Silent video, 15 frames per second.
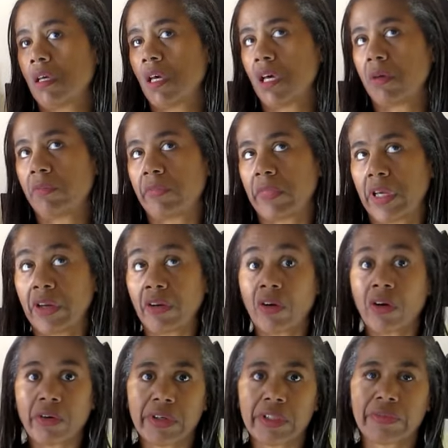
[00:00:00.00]
um, it
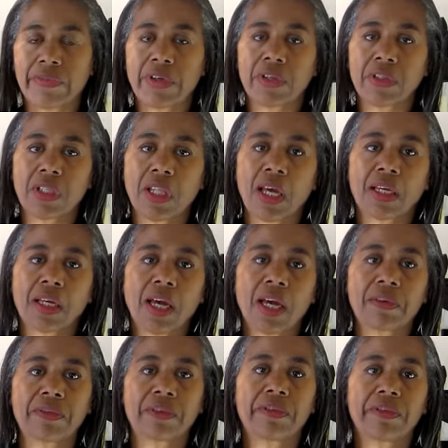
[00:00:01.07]
always feels like I
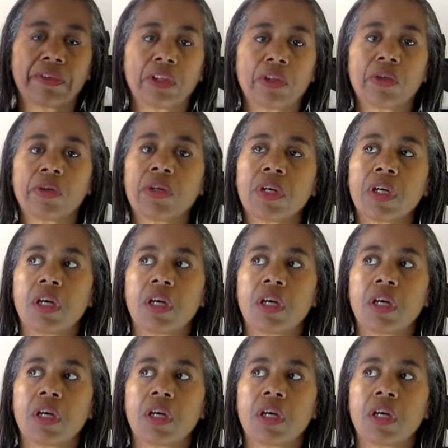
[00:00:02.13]
have the flu